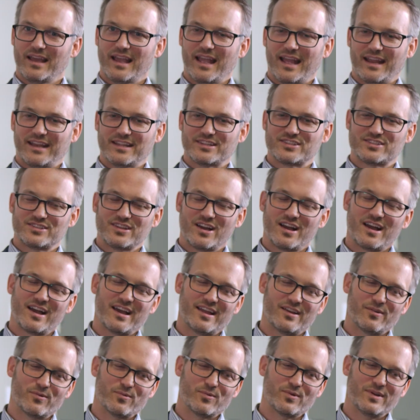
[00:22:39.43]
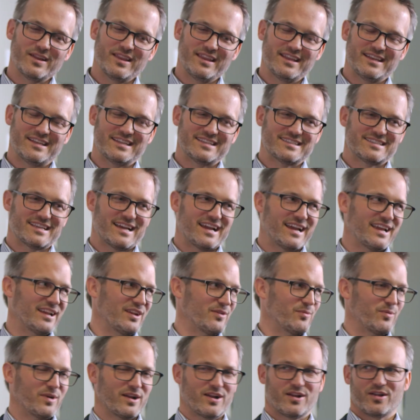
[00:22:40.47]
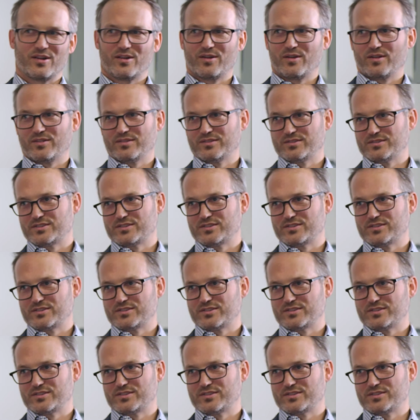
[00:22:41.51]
And it's not really designed where